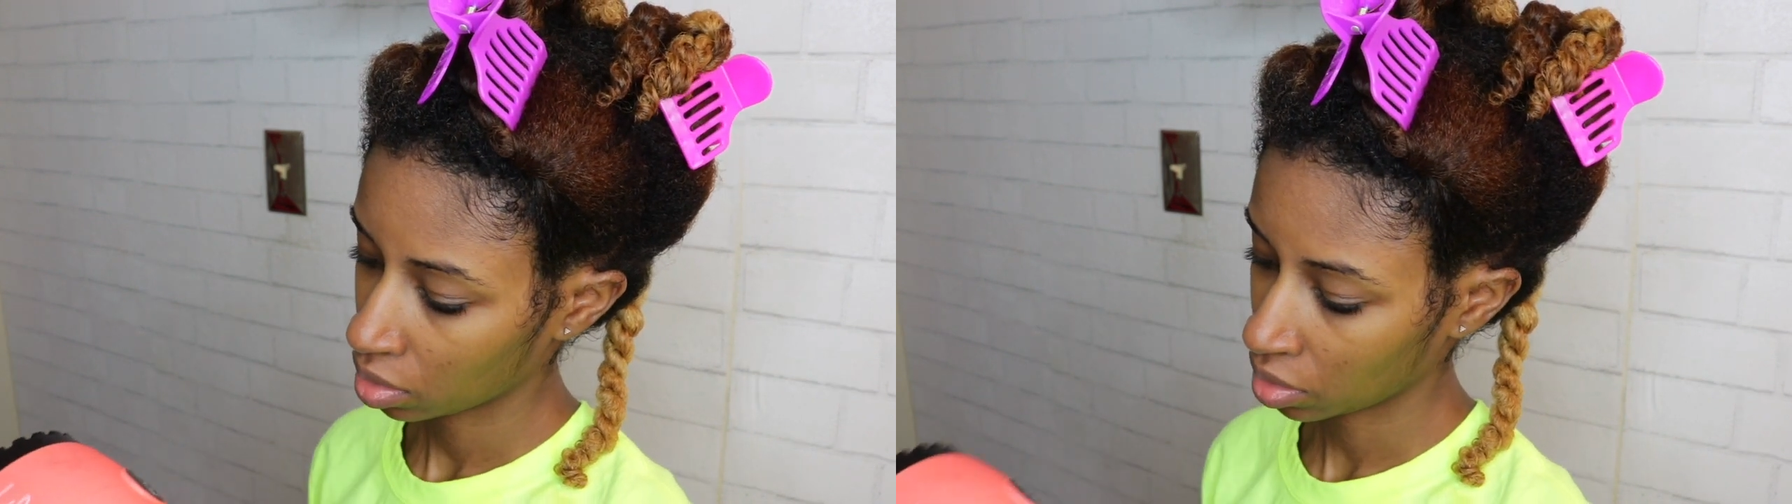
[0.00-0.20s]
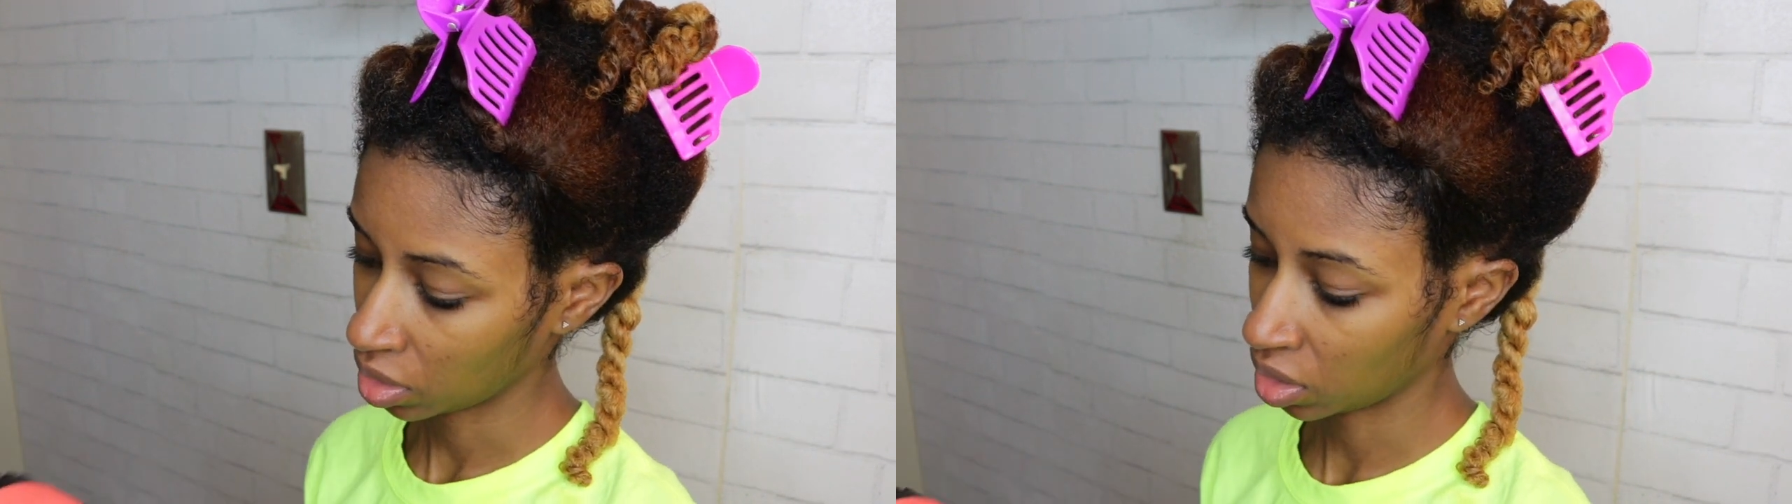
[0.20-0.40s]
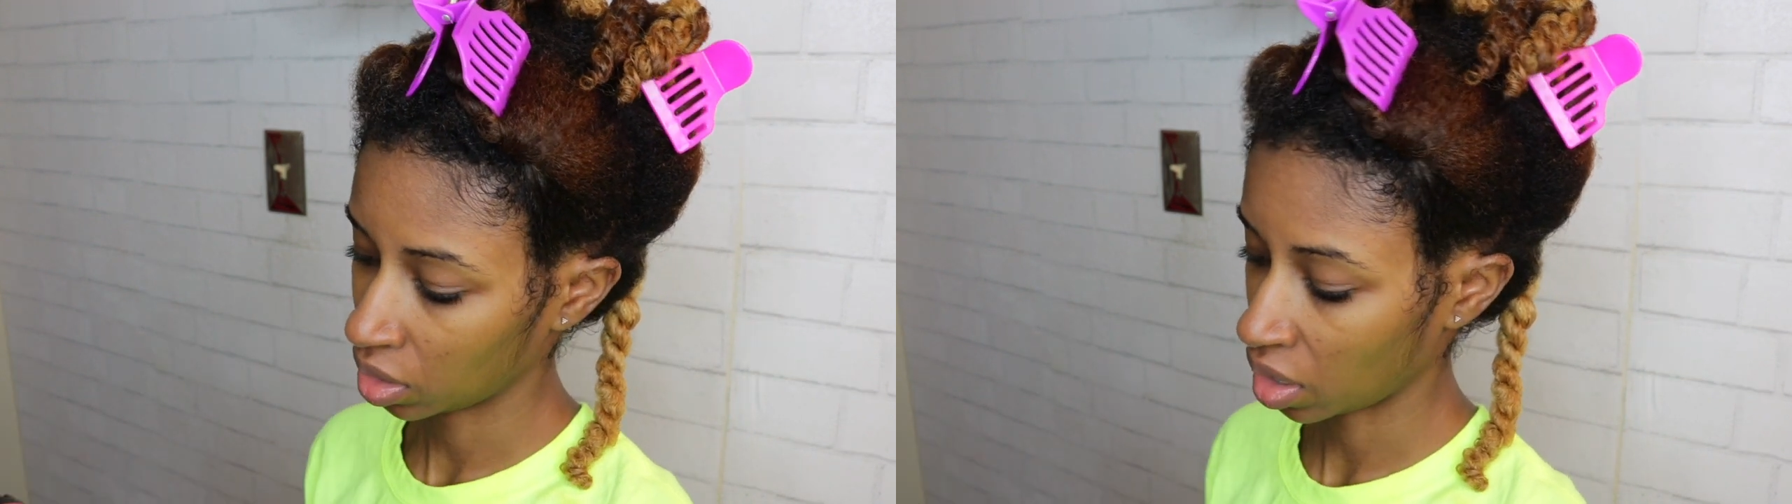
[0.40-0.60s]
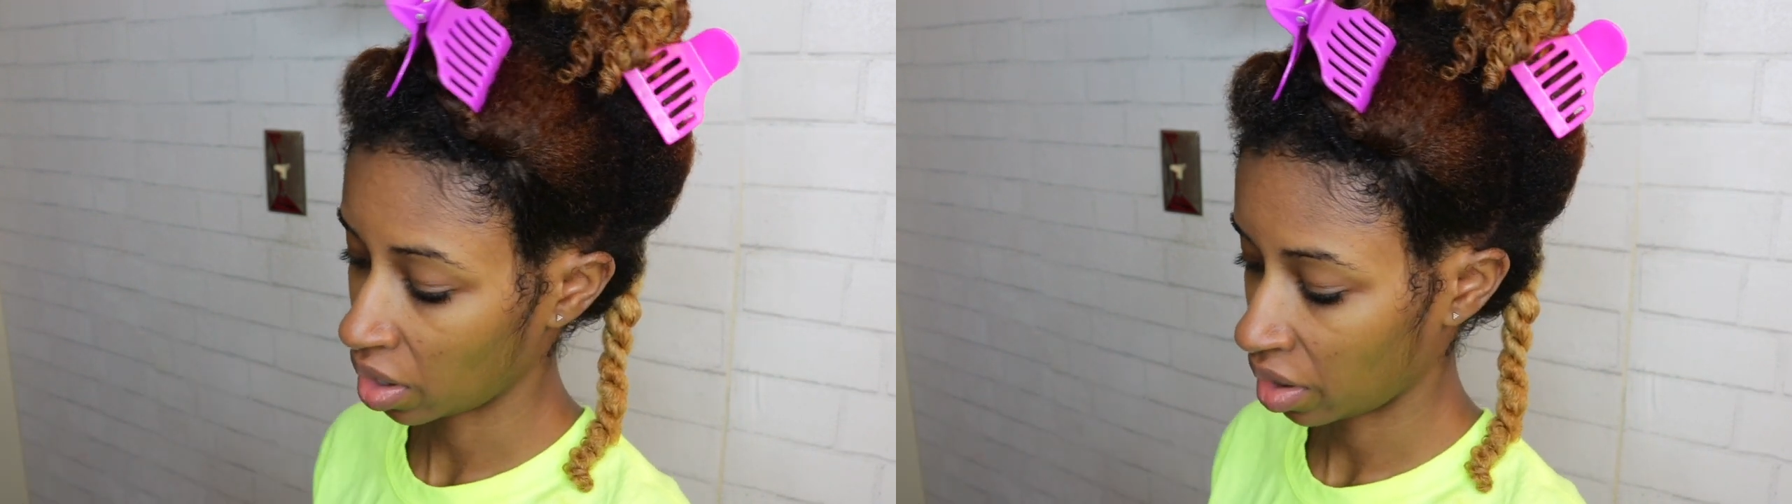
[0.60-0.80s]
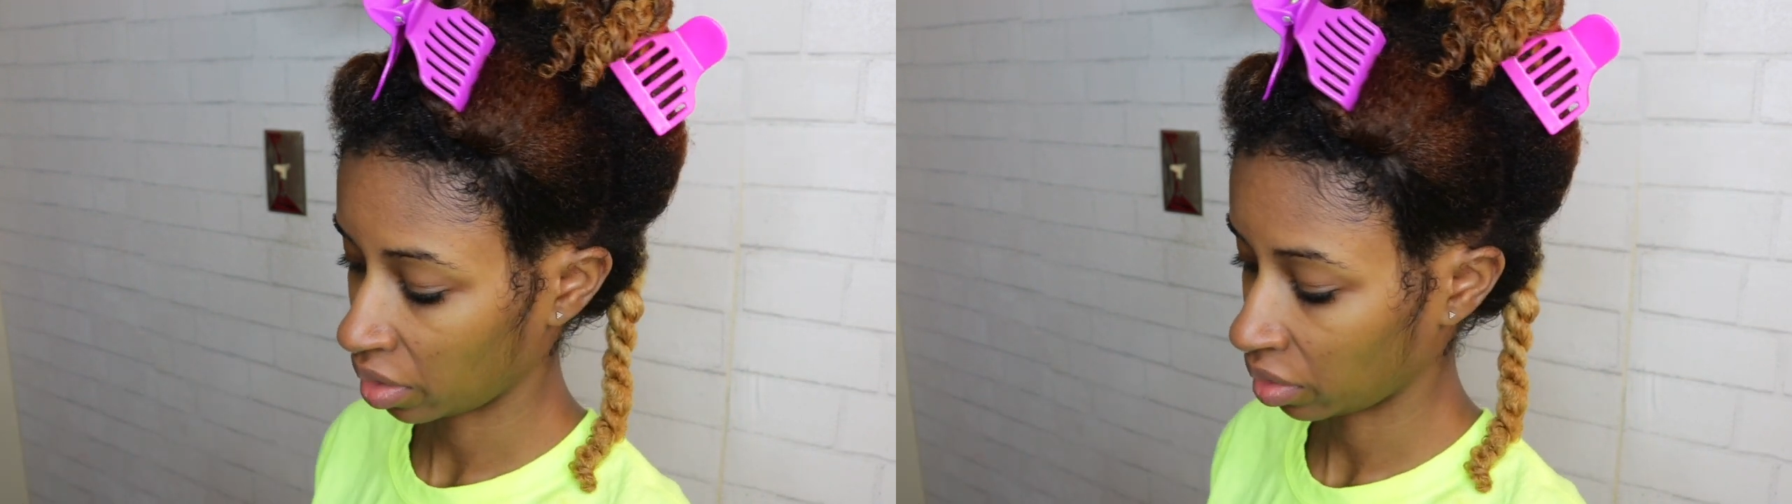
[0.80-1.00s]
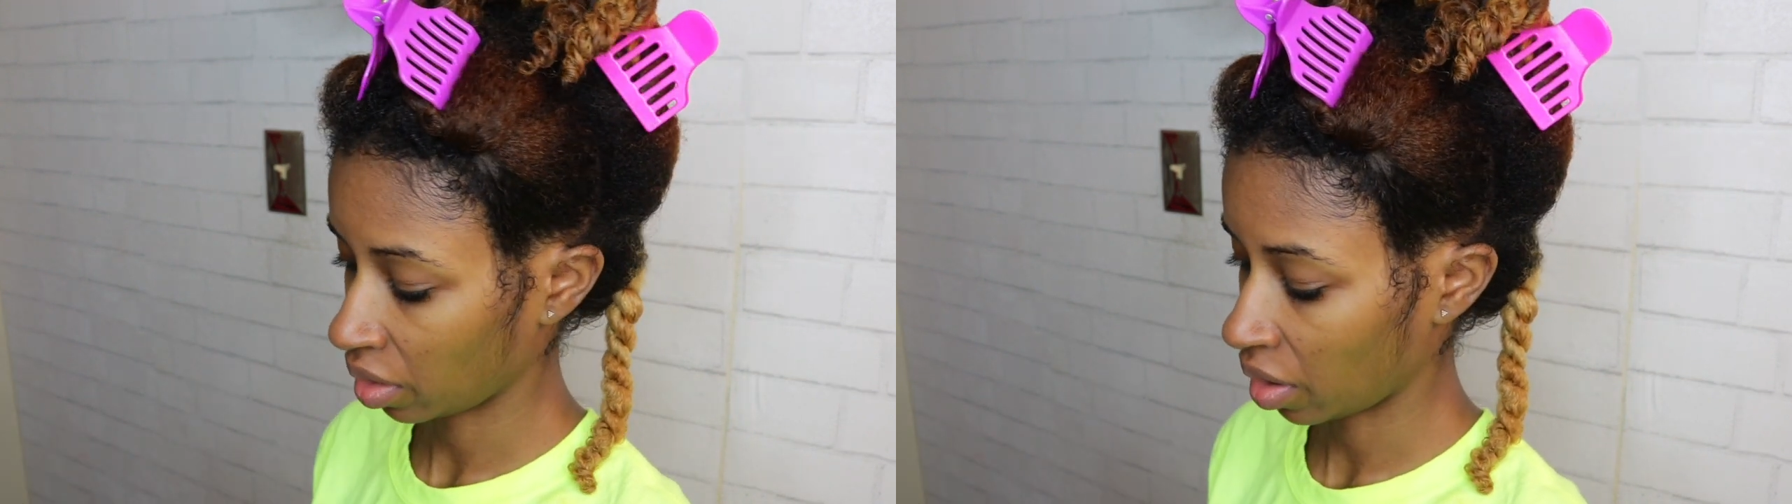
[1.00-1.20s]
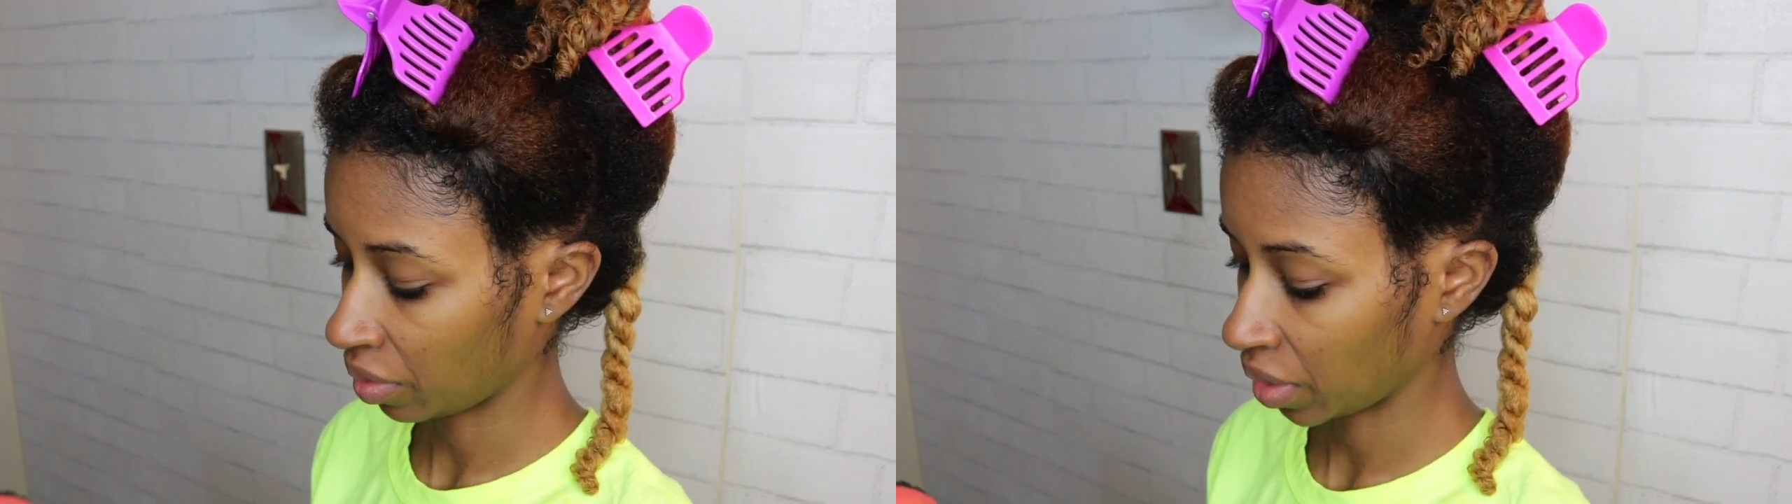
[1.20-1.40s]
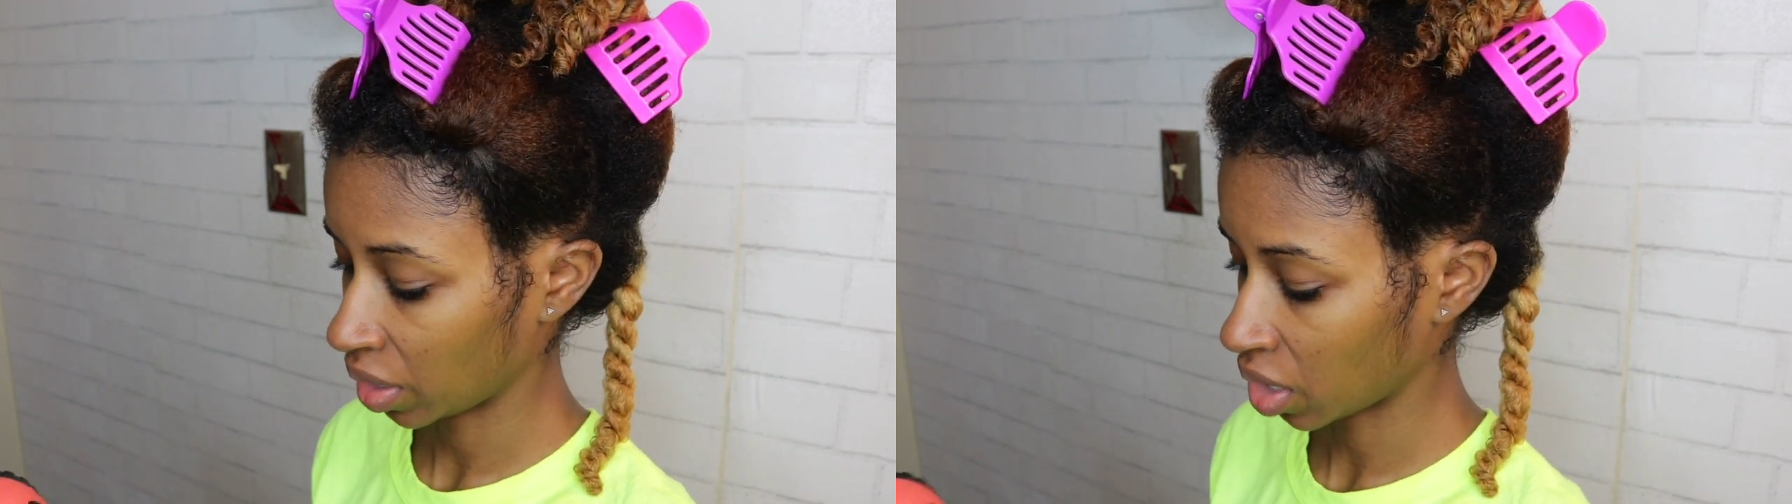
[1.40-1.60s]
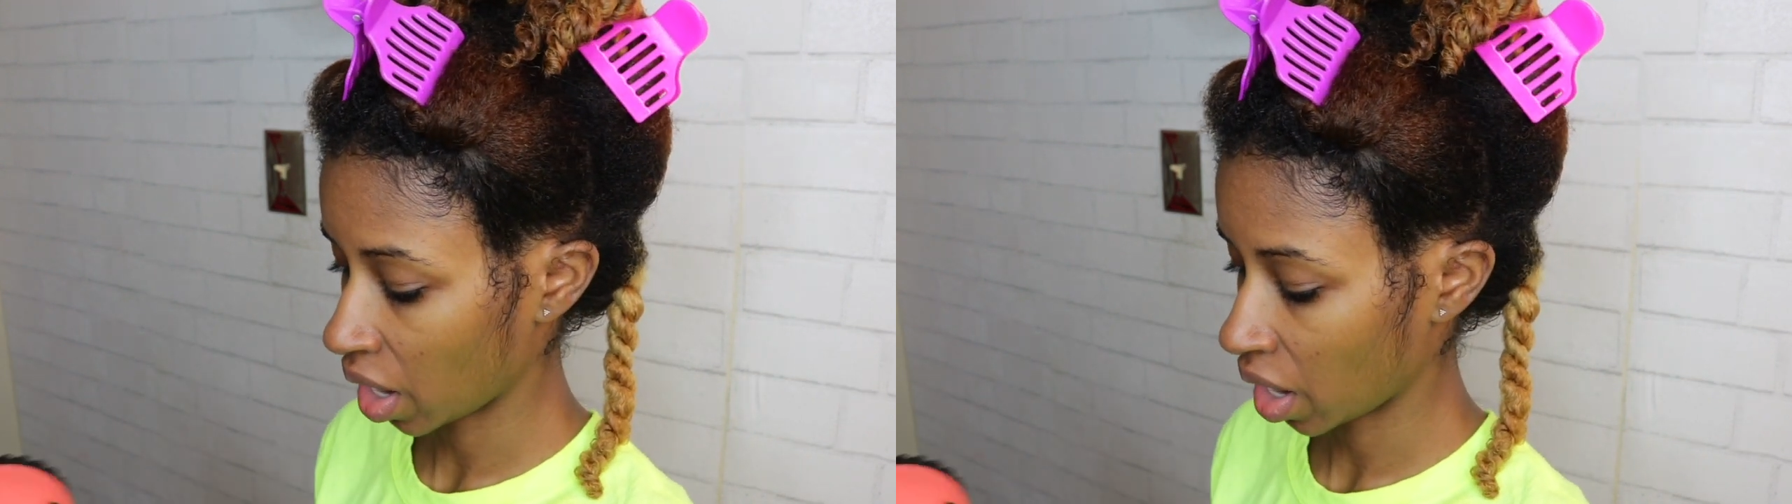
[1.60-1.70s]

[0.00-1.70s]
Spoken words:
This is a FHI,